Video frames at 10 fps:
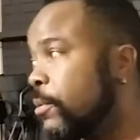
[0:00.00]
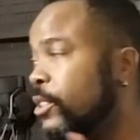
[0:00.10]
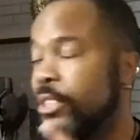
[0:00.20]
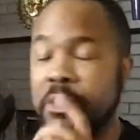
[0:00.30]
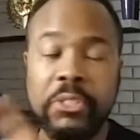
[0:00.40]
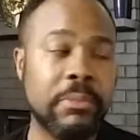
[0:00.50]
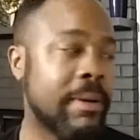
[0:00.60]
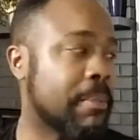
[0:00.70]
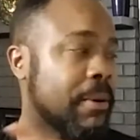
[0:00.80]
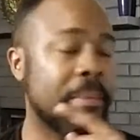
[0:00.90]
I want you to
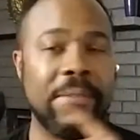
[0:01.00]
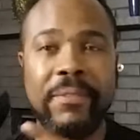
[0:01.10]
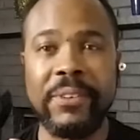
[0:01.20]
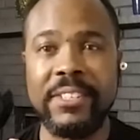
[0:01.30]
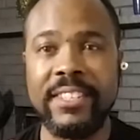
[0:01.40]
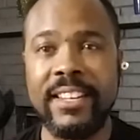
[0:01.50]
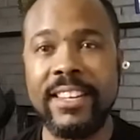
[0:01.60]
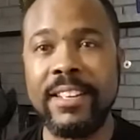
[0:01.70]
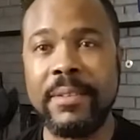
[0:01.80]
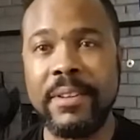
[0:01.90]
excuse my apartment for a
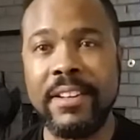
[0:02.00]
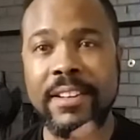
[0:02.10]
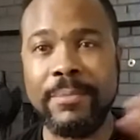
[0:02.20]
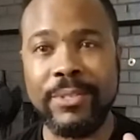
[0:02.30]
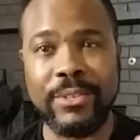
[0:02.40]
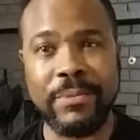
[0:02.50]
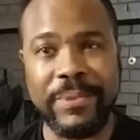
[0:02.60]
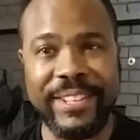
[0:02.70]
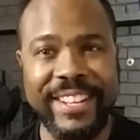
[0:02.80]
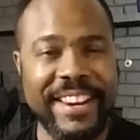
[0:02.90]
second. I'm just gonna
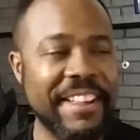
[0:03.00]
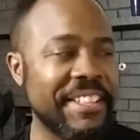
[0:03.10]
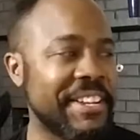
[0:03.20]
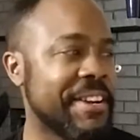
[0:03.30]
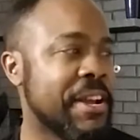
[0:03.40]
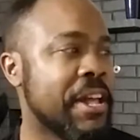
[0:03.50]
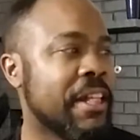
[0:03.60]
put that out there.